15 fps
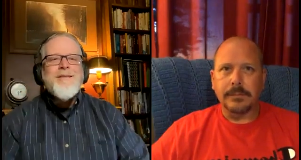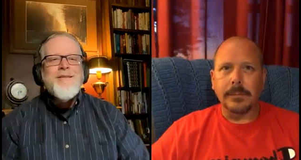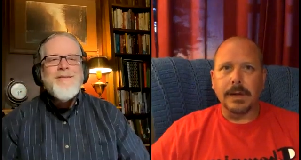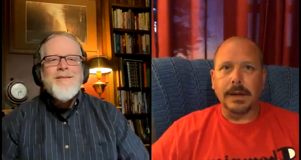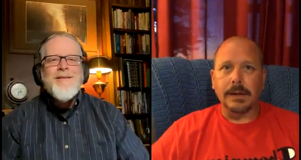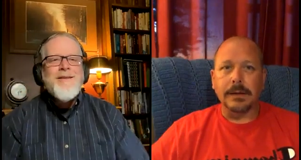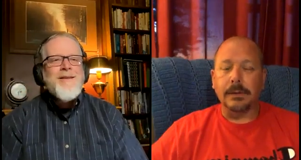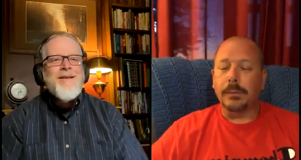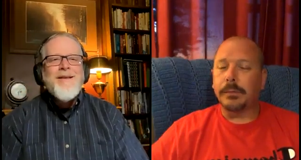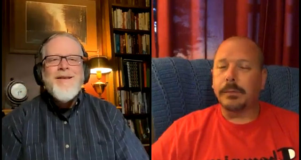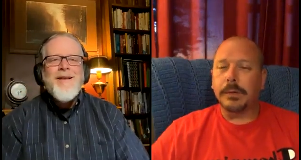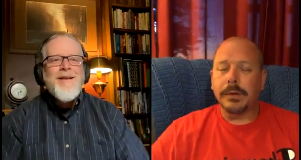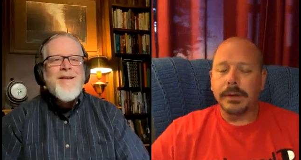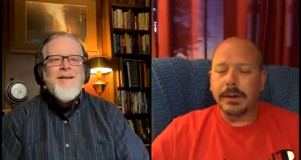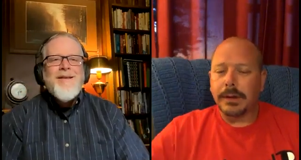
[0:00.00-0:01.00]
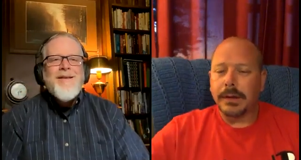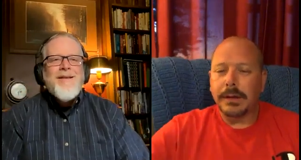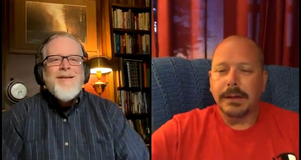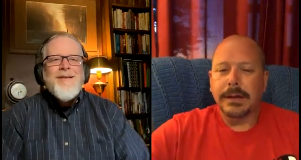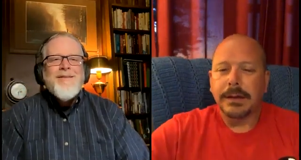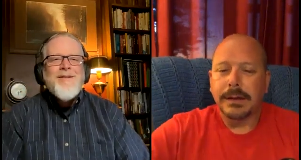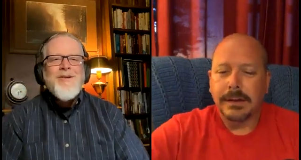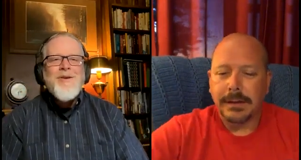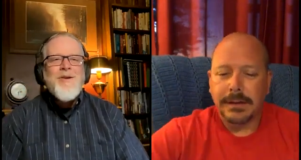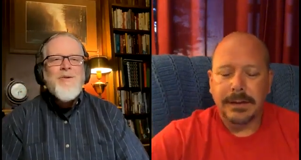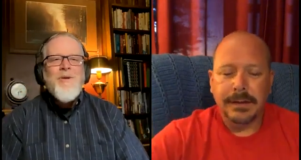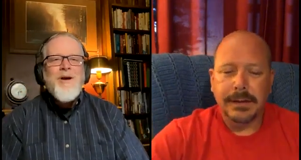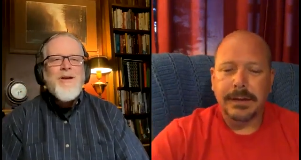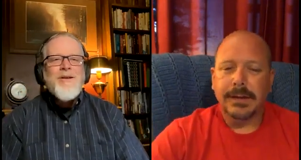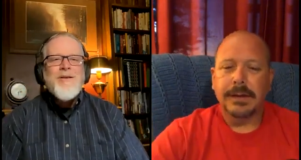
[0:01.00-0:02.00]
Speaker 1: is. And the, look
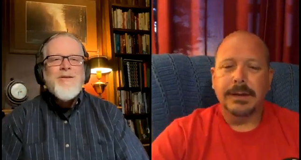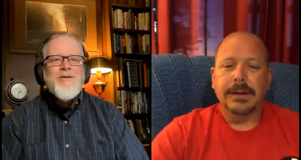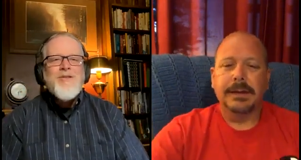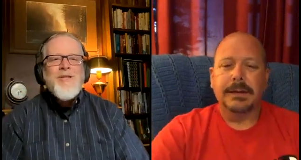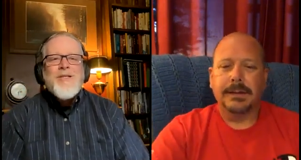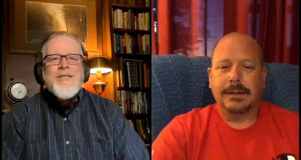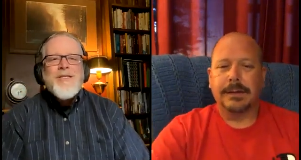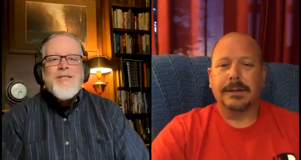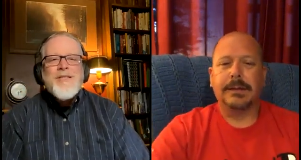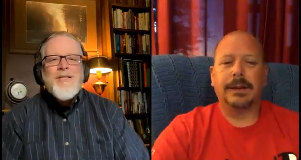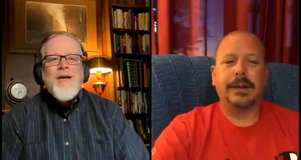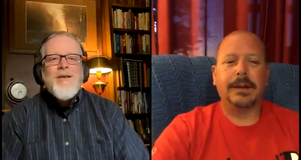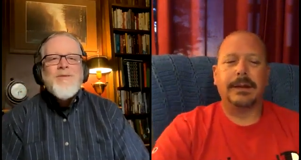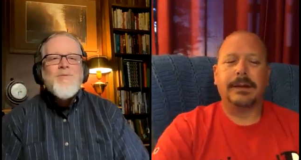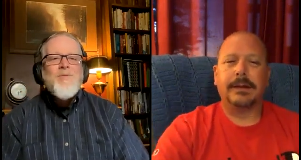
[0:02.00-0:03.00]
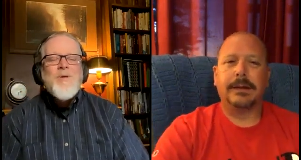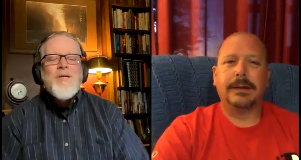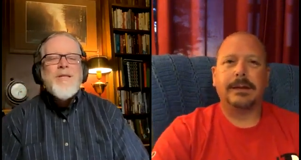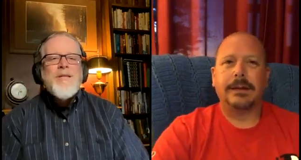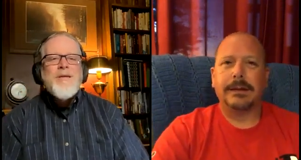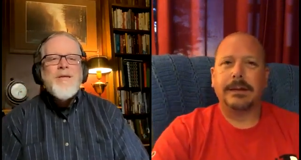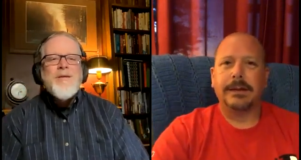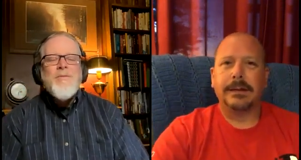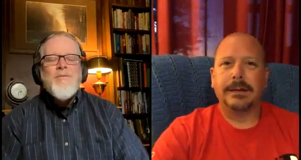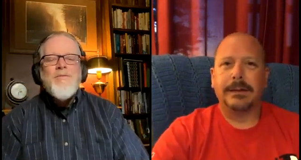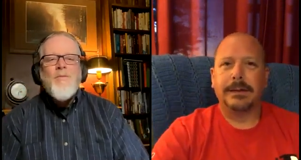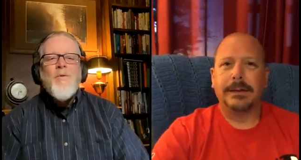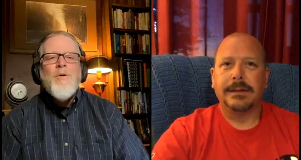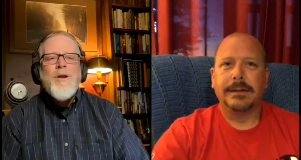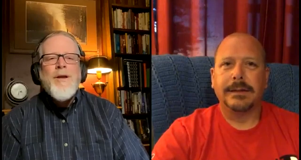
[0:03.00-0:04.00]
at what Jesus does with him
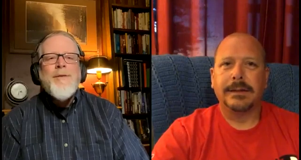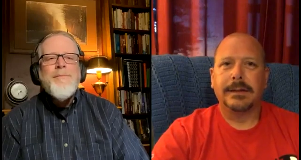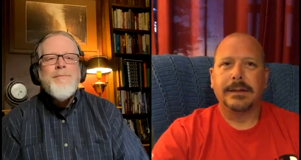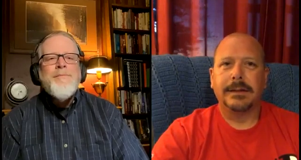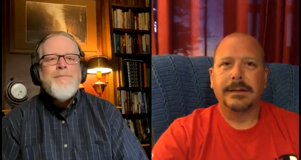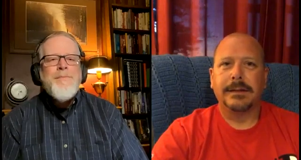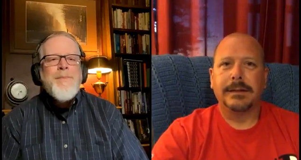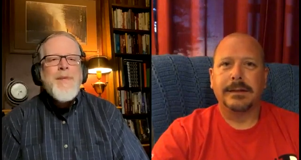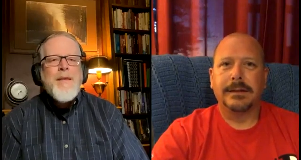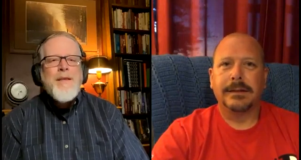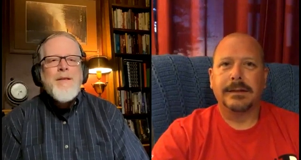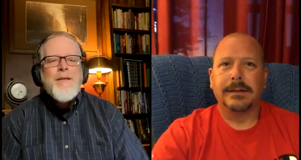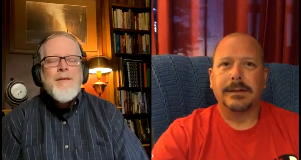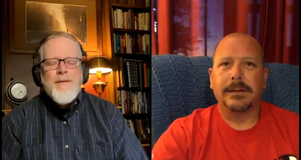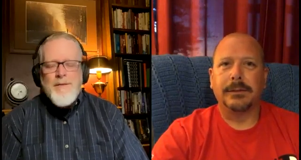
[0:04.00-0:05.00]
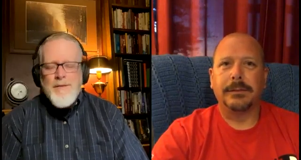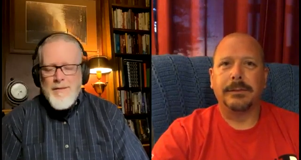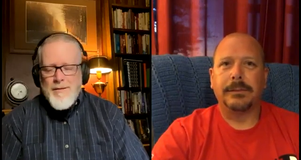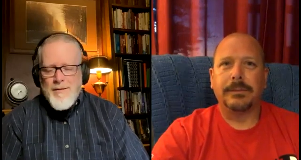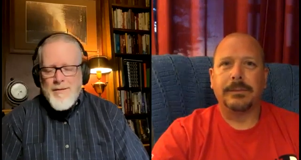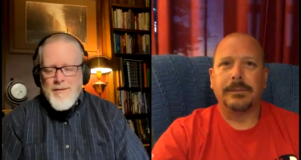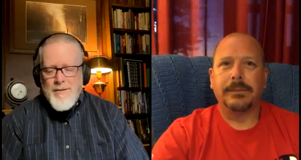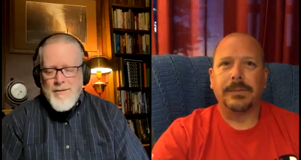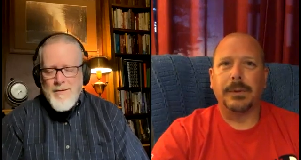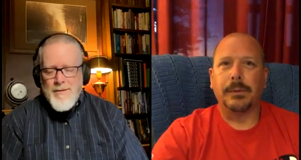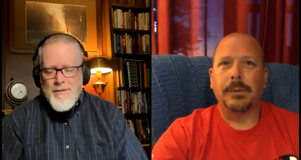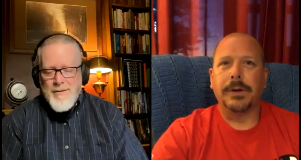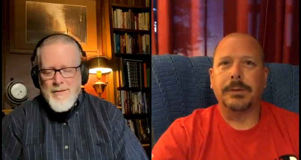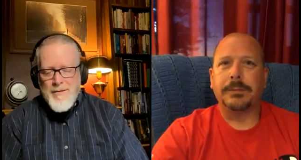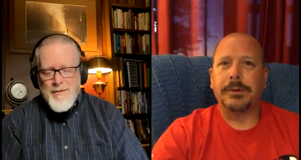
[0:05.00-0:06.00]
and for him
Speaker 2: the
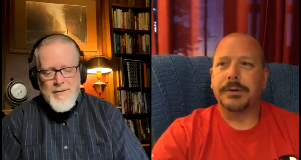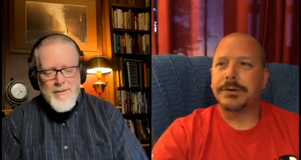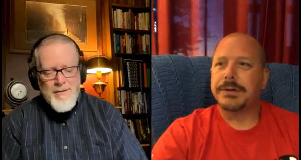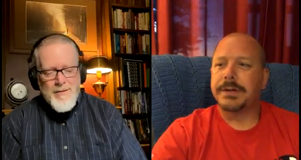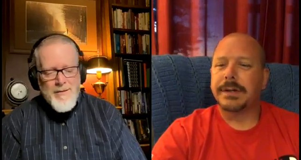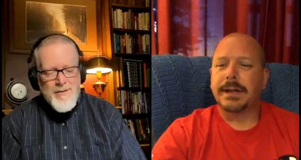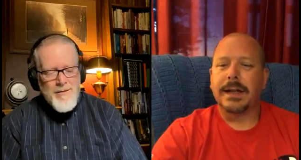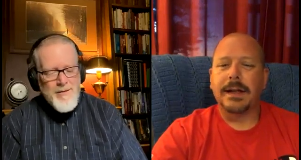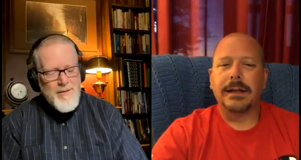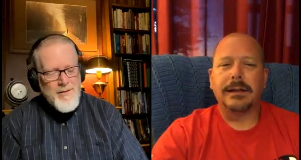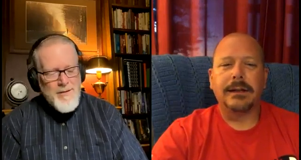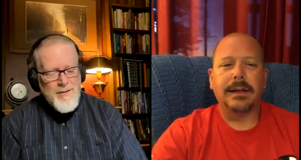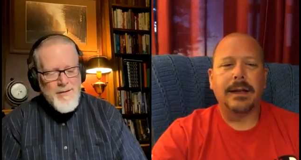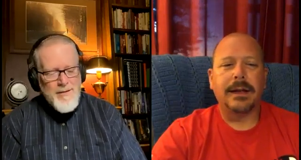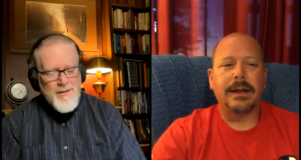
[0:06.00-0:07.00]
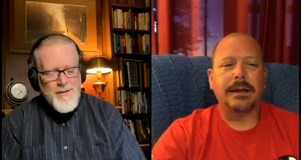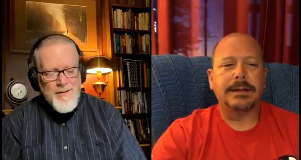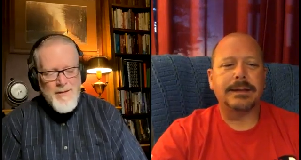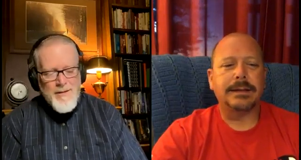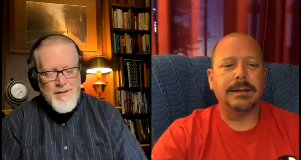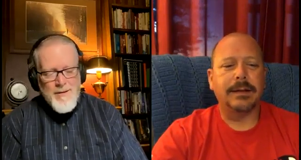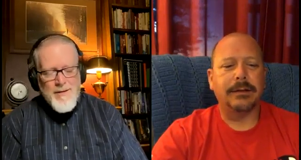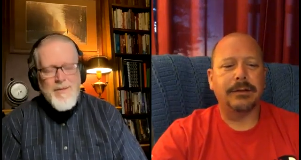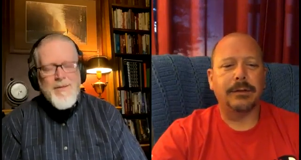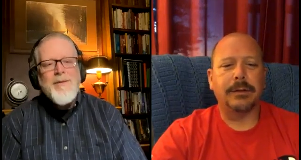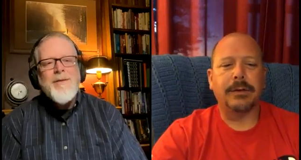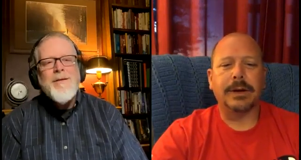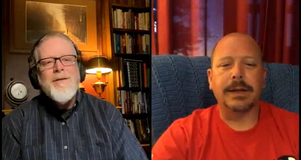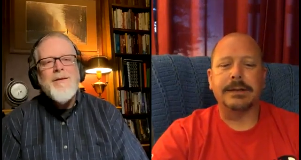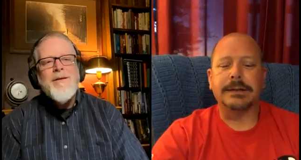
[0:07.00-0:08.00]
one person that has the
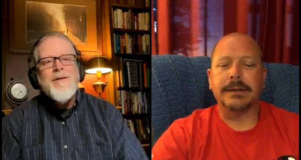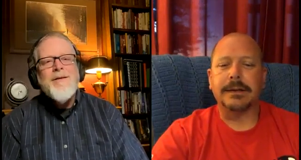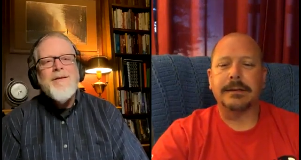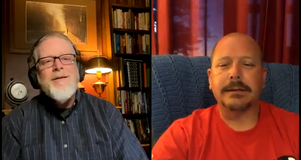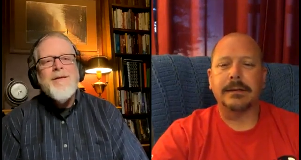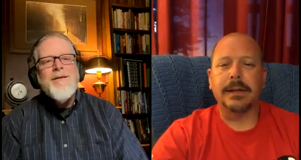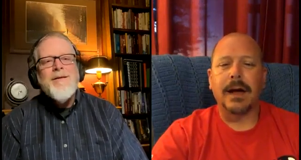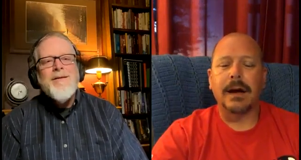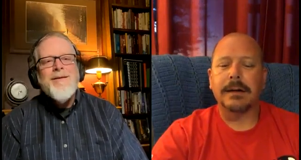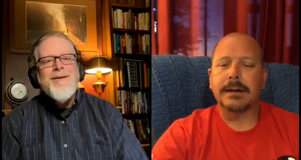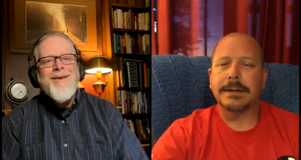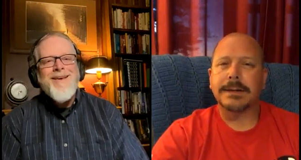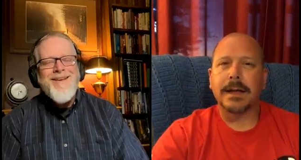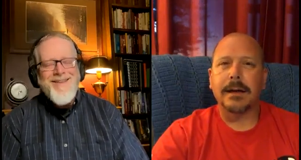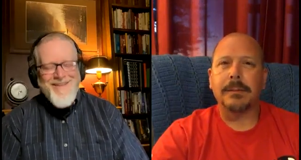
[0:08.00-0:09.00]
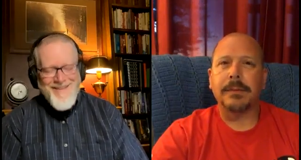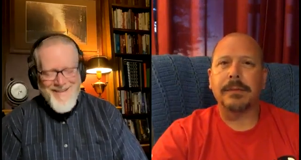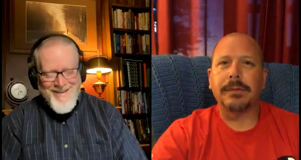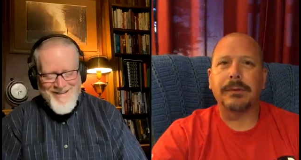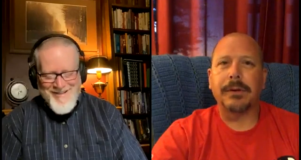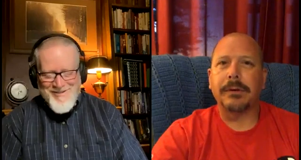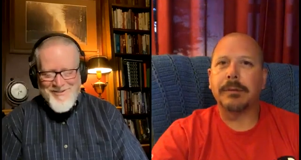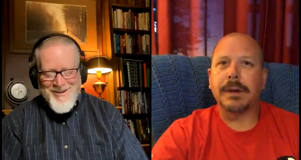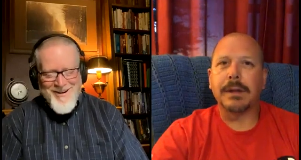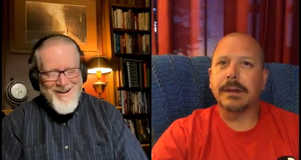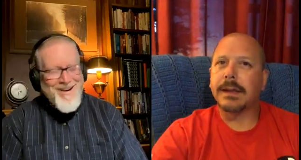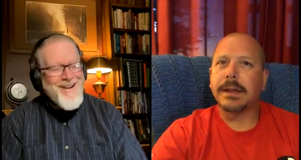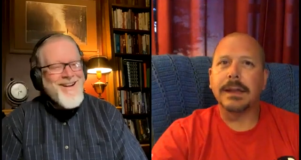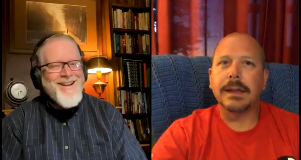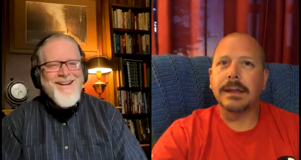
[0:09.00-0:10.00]
authority to lock us up and throw away
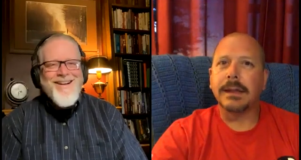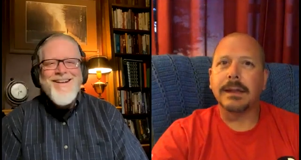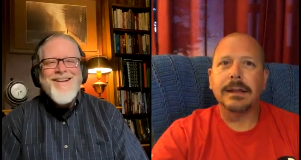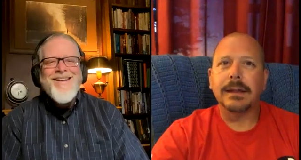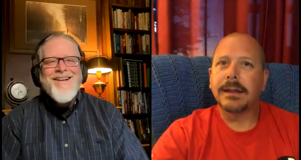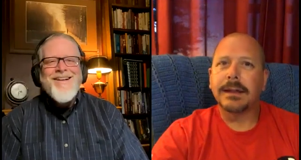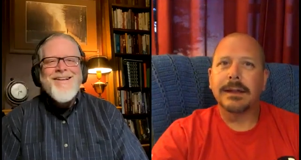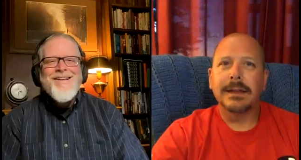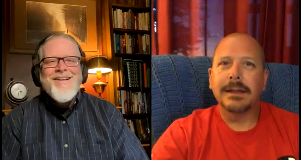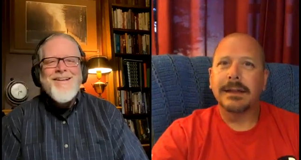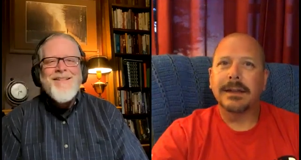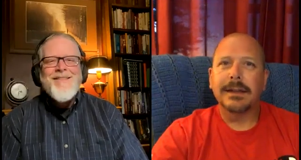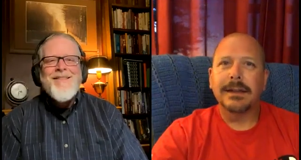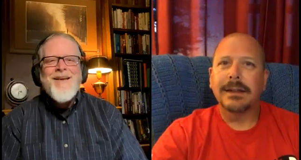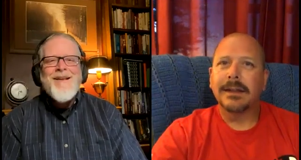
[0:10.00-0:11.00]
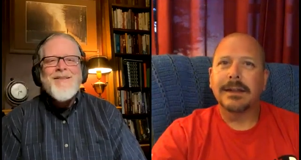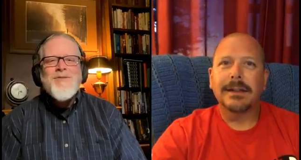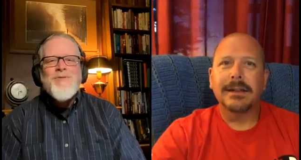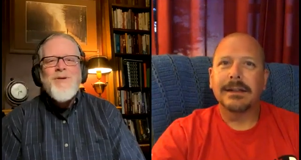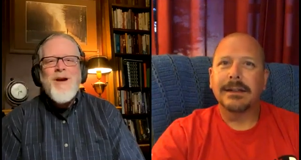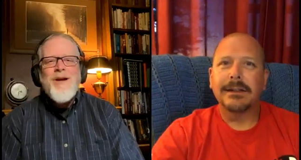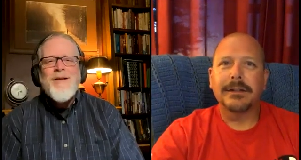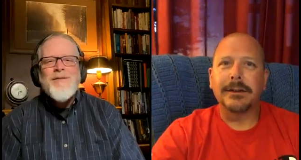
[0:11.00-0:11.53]
right. Key, That's right.